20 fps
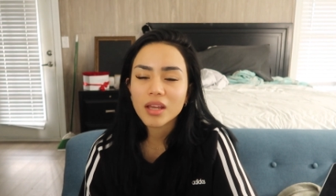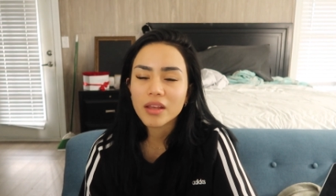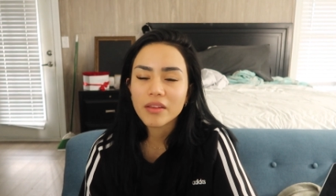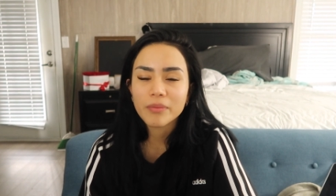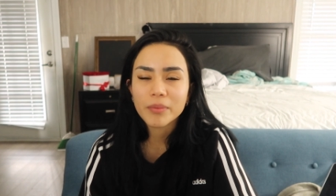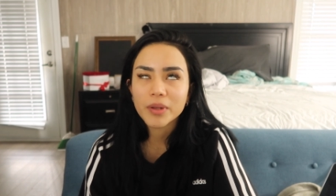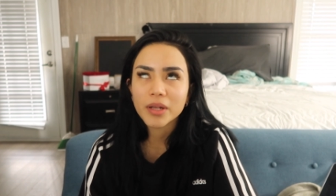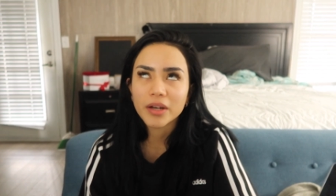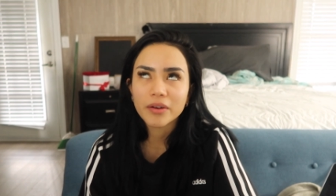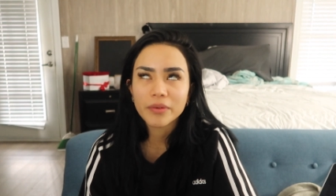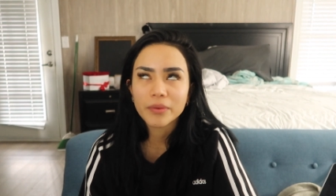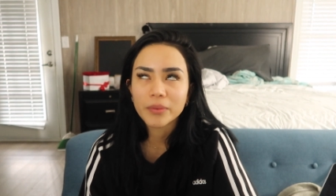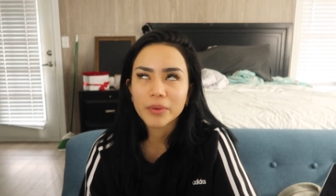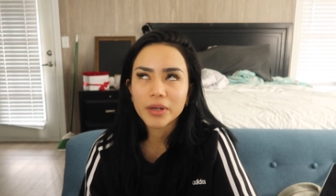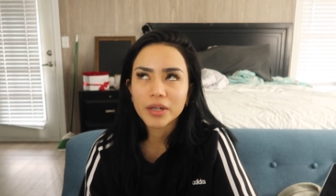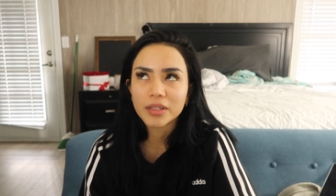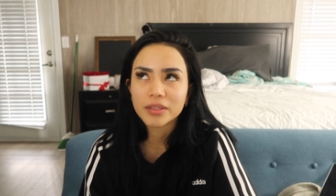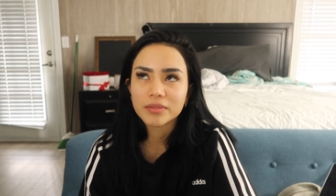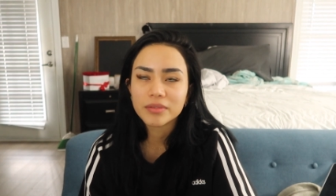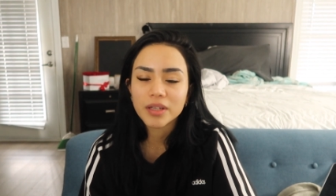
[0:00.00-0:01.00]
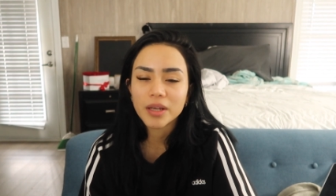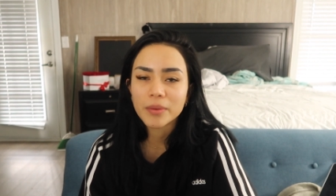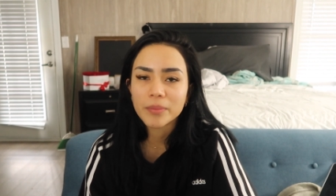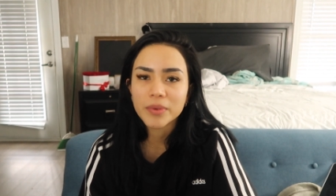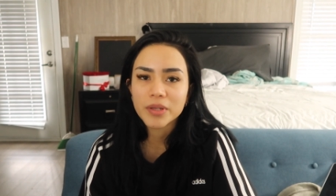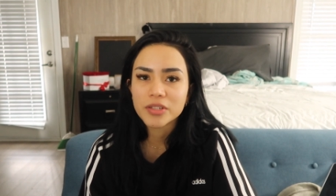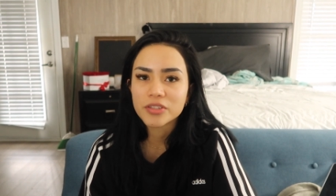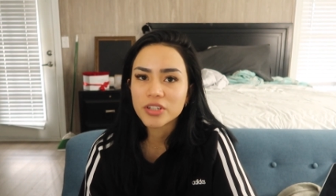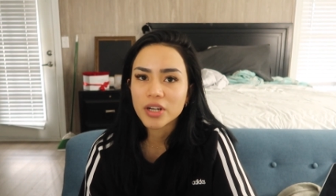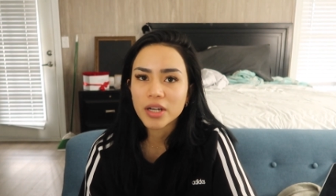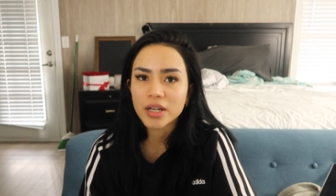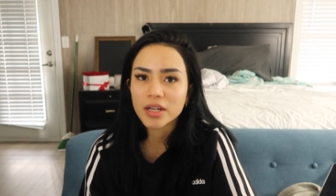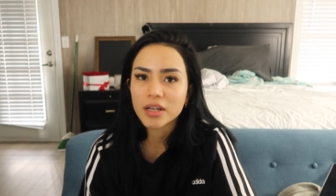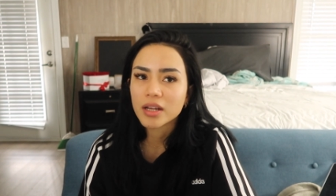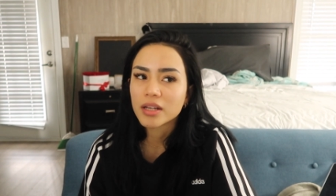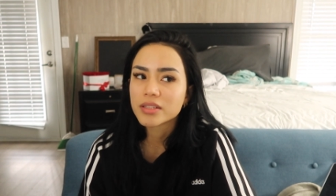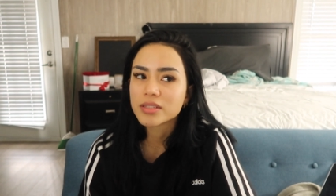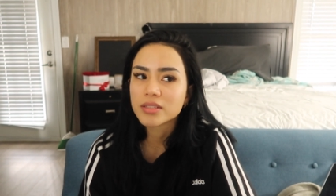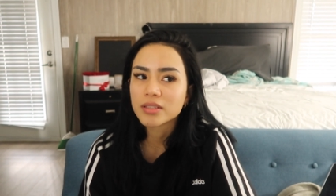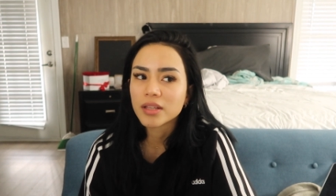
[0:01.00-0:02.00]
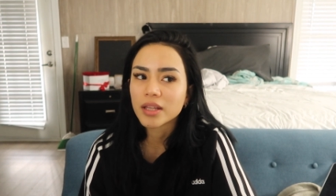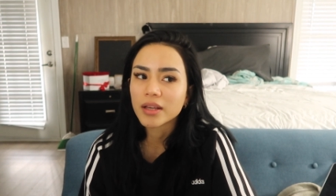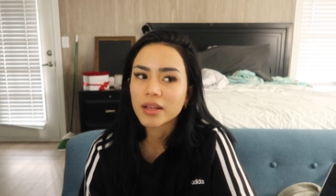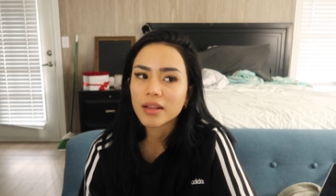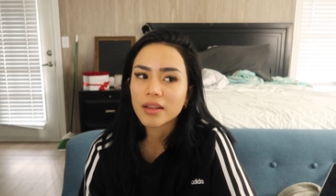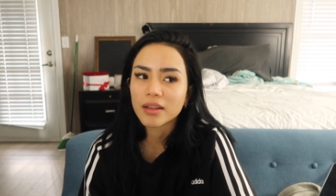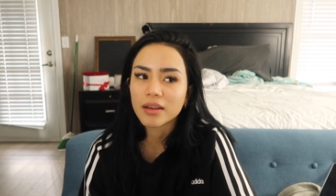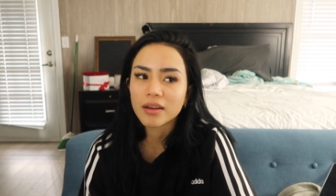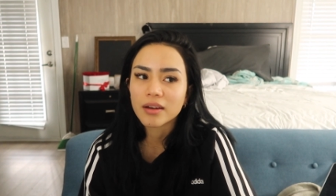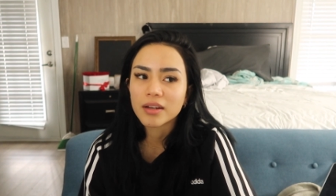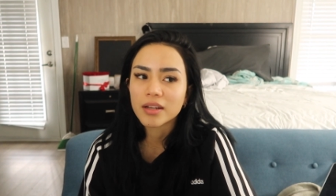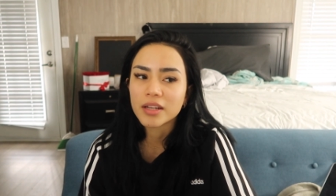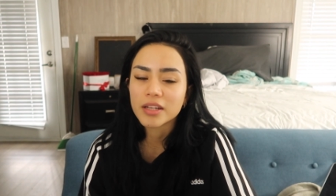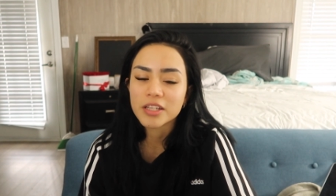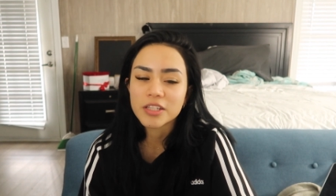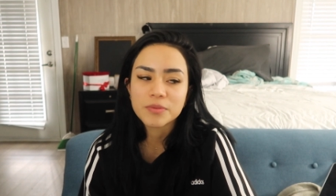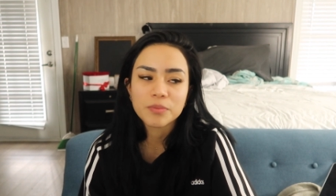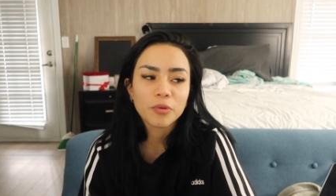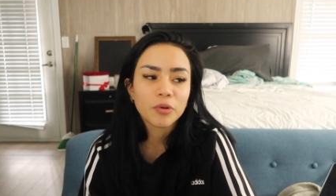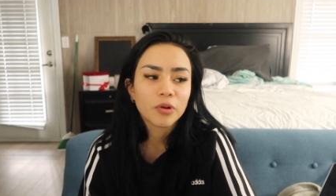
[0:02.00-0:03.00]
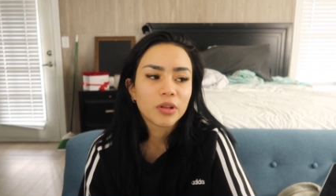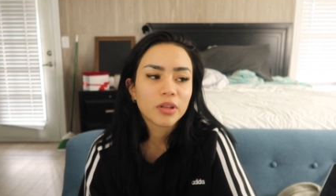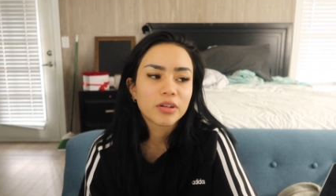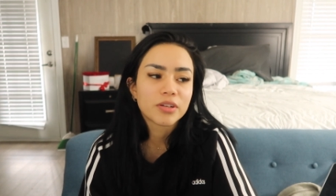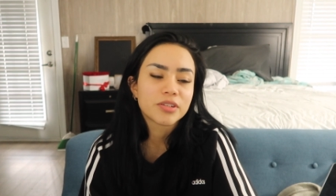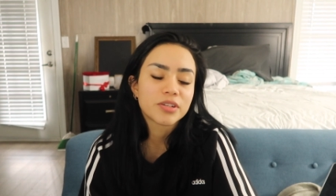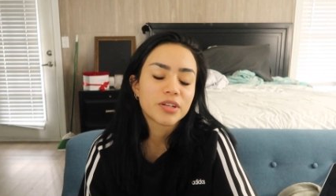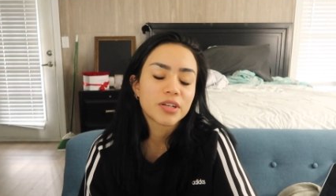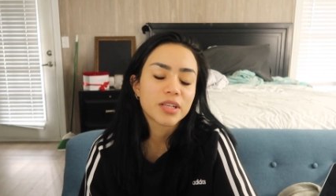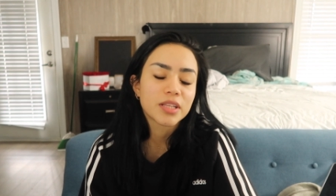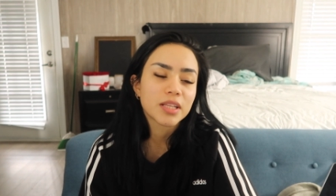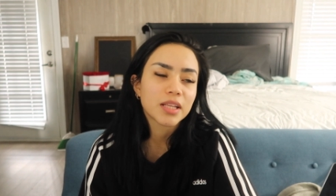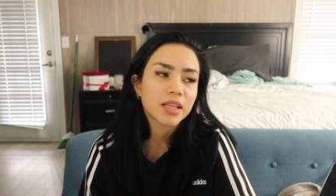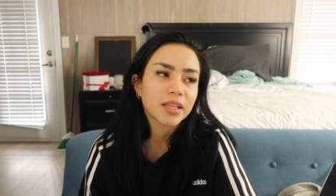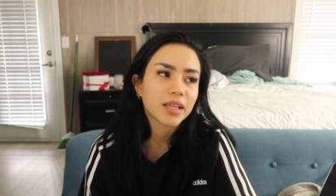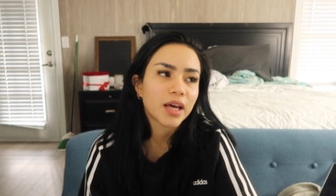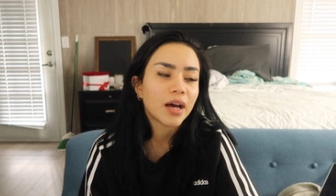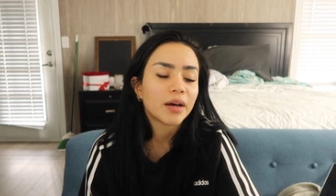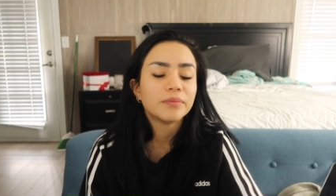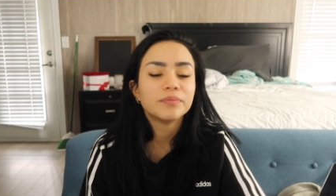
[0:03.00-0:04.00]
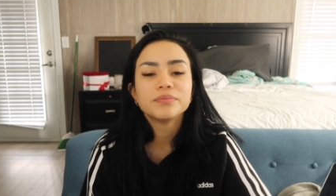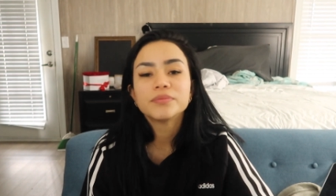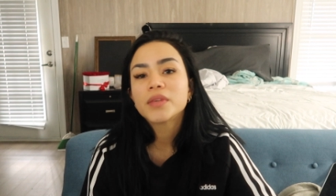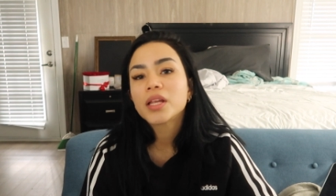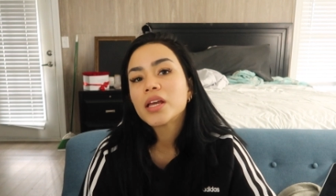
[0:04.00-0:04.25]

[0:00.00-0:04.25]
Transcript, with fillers: It's been everywhere. I've been trying not to like click on any spoilers or anything like that.